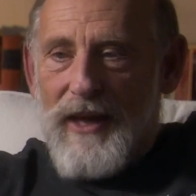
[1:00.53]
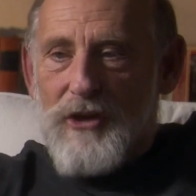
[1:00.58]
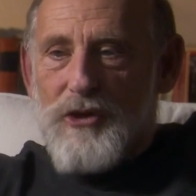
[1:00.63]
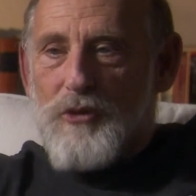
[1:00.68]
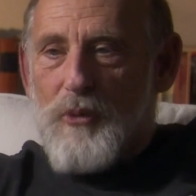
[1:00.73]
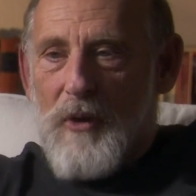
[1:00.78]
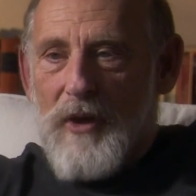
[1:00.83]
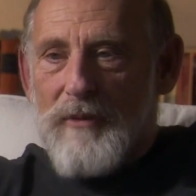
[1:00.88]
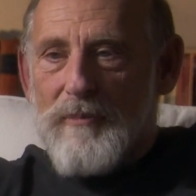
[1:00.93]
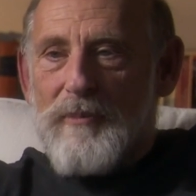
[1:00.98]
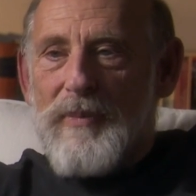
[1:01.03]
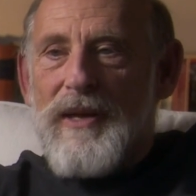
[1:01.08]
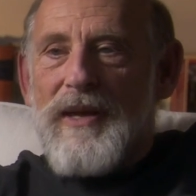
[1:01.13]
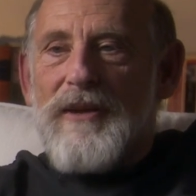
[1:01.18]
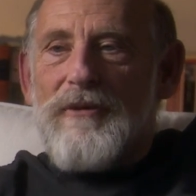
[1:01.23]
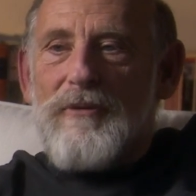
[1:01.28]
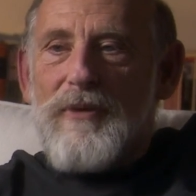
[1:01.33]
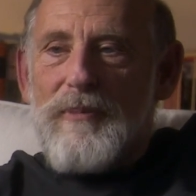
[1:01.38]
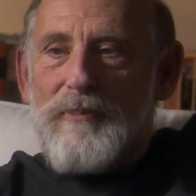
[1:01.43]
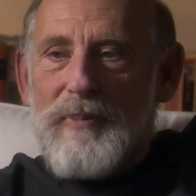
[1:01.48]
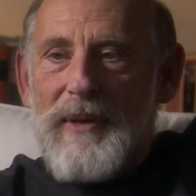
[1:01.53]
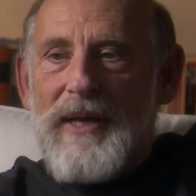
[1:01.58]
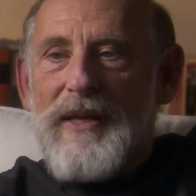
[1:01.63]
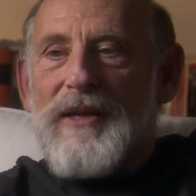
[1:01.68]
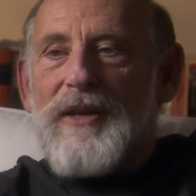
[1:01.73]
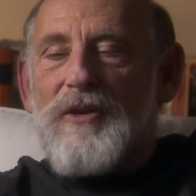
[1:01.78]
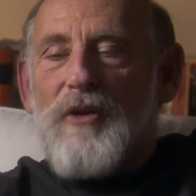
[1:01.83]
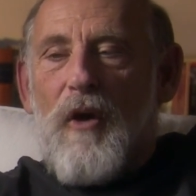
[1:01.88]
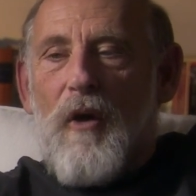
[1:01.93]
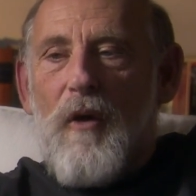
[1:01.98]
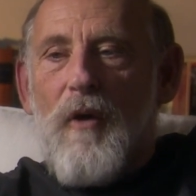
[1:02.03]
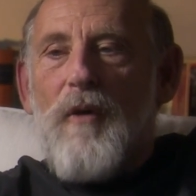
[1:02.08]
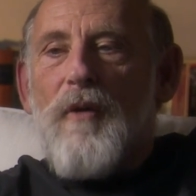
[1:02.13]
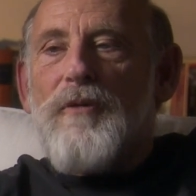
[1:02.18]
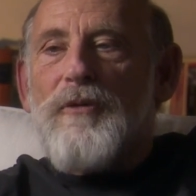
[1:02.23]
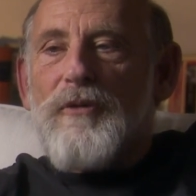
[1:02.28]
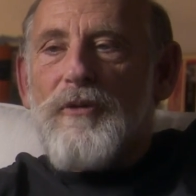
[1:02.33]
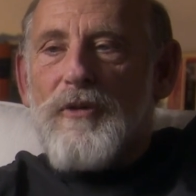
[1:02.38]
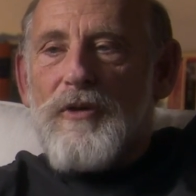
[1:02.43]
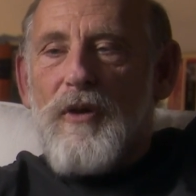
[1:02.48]
each one being repeated
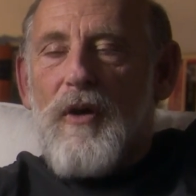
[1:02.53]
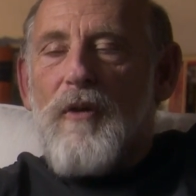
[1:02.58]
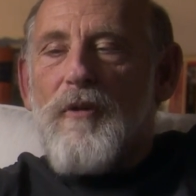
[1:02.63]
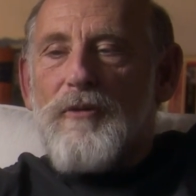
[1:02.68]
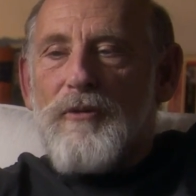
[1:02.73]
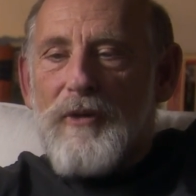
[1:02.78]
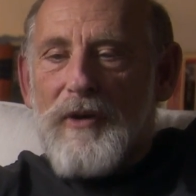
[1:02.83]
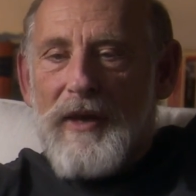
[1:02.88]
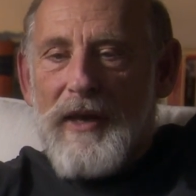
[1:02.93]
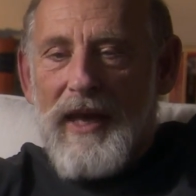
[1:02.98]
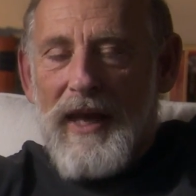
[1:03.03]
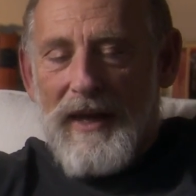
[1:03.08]
over and over